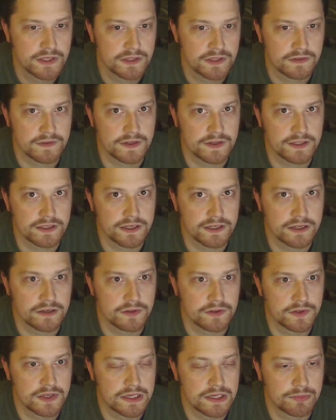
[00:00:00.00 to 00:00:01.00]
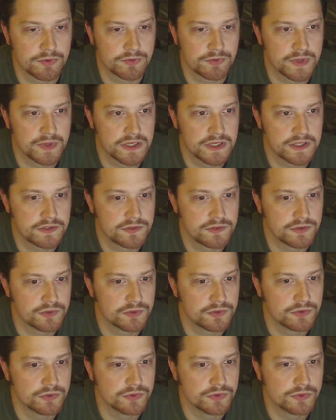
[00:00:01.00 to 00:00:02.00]
that now enables me
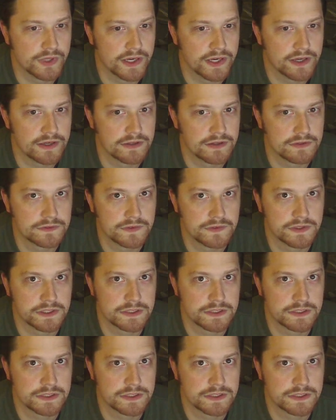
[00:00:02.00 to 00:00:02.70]
to have uh,